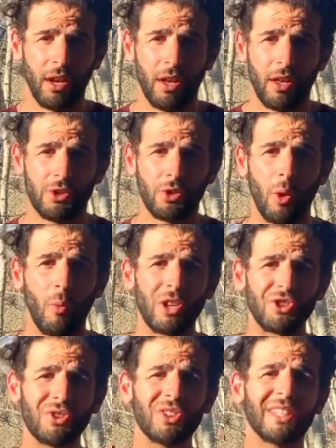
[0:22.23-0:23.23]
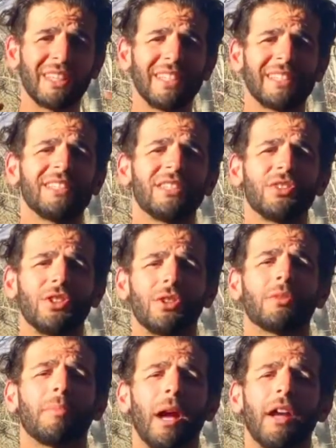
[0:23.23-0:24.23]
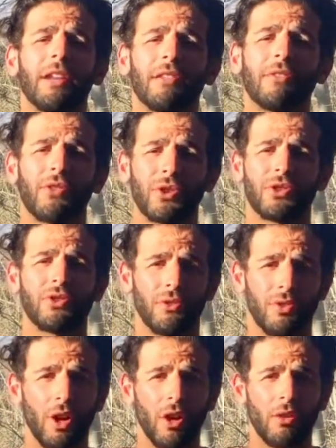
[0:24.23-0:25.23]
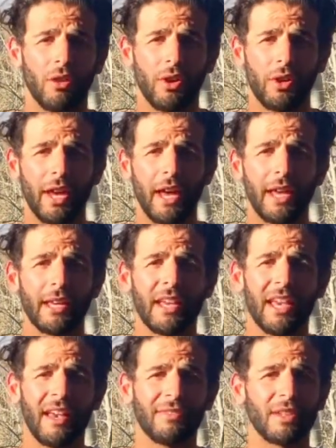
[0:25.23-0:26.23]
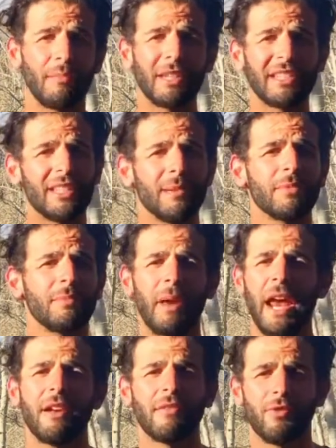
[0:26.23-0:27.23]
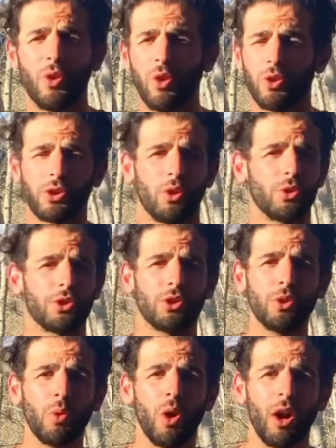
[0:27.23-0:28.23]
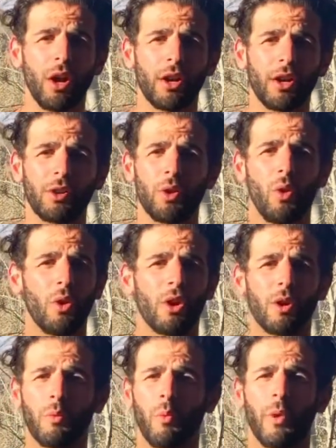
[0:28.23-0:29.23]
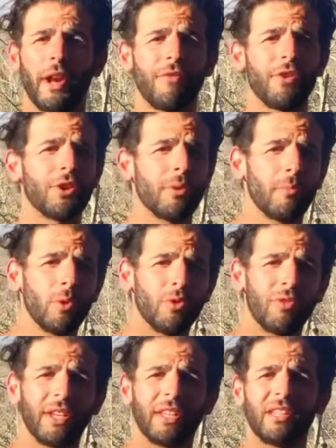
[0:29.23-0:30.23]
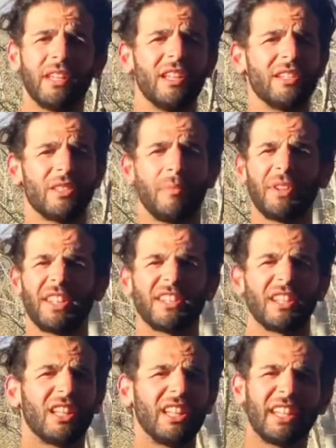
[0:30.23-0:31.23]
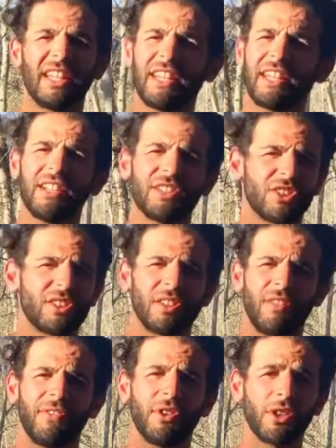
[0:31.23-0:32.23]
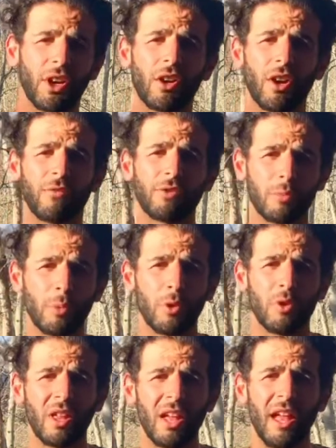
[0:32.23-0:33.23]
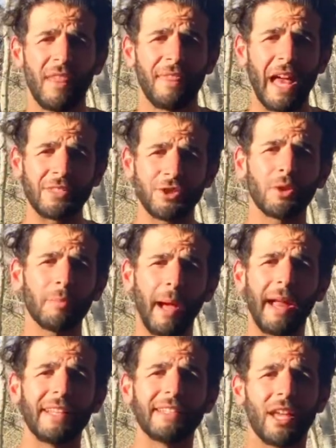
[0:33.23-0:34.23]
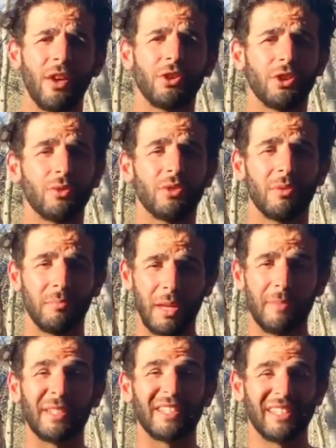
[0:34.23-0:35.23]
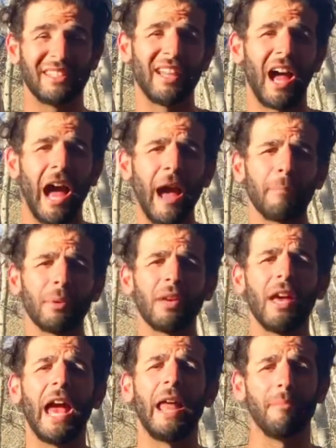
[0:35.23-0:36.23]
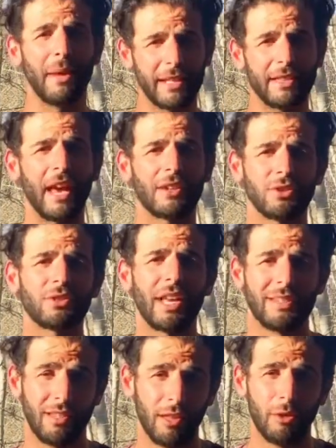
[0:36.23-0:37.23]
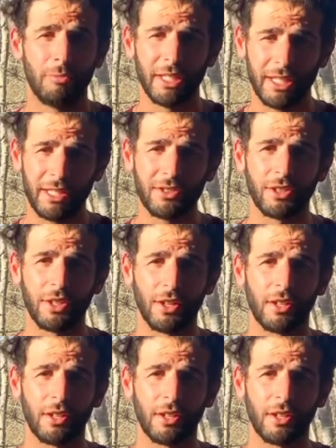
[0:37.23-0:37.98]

So I want you to listen to your body first of all, okay? If something seems painful or too hard, or whenever you're moving, something is clicking and it's just feeling uncomfortable, that's your body telling you to maybe stop and make the exercise a little bit easier.